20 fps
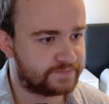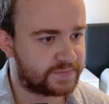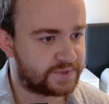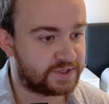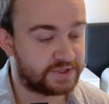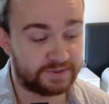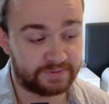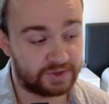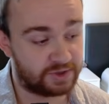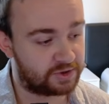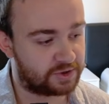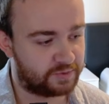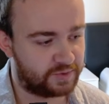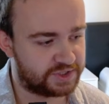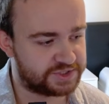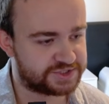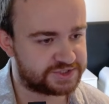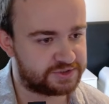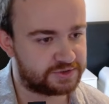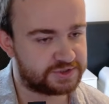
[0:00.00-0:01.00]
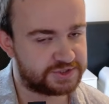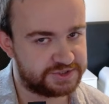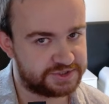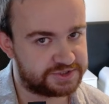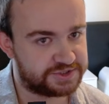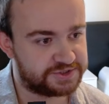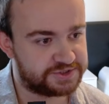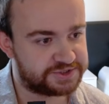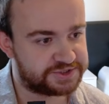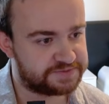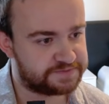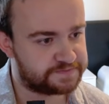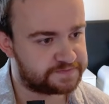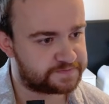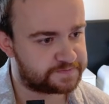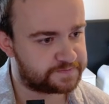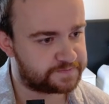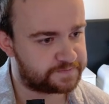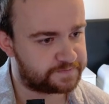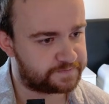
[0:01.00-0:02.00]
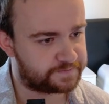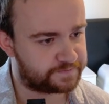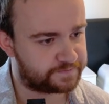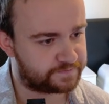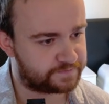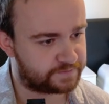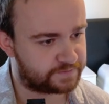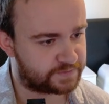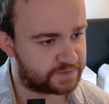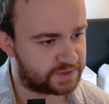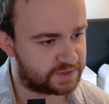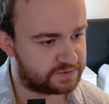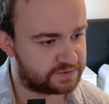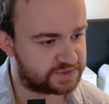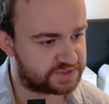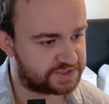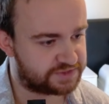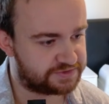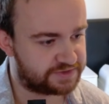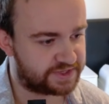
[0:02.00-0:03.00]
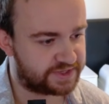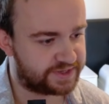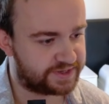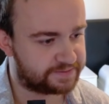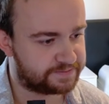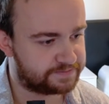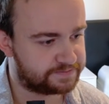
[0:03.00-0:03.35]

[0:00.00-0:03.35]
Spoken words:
The blocker one's not as good. I will show you that.